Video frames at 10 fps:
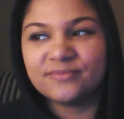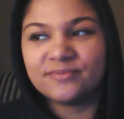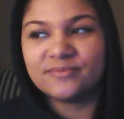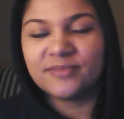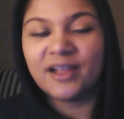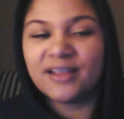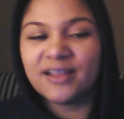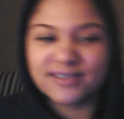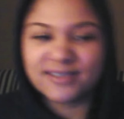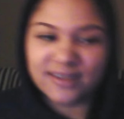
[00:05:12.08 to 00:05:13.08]
Not
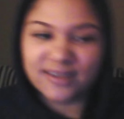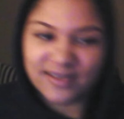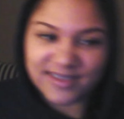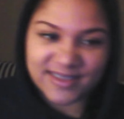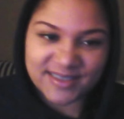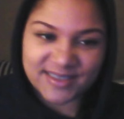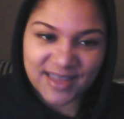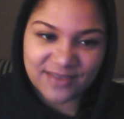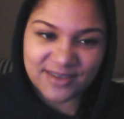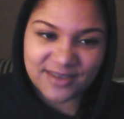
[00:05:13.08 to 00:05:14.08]
necessarily this
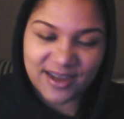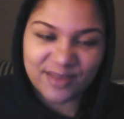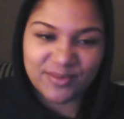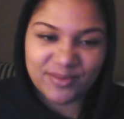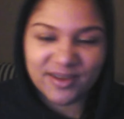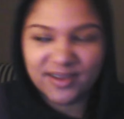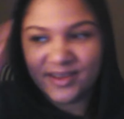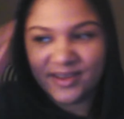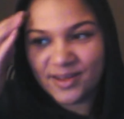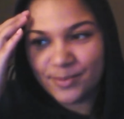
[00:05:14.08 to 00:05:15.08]
lifetime,
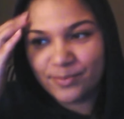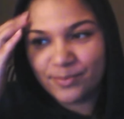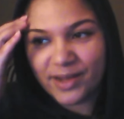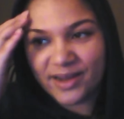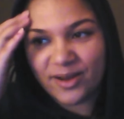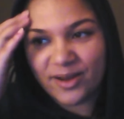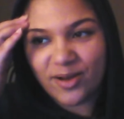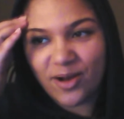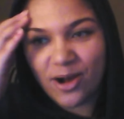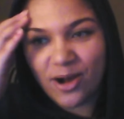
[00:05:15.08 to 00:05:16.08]
but
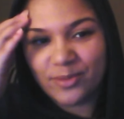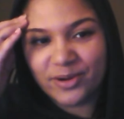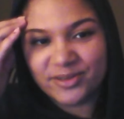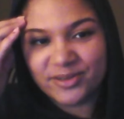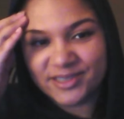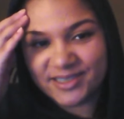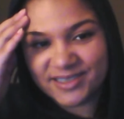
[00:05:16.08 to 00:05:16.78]
almost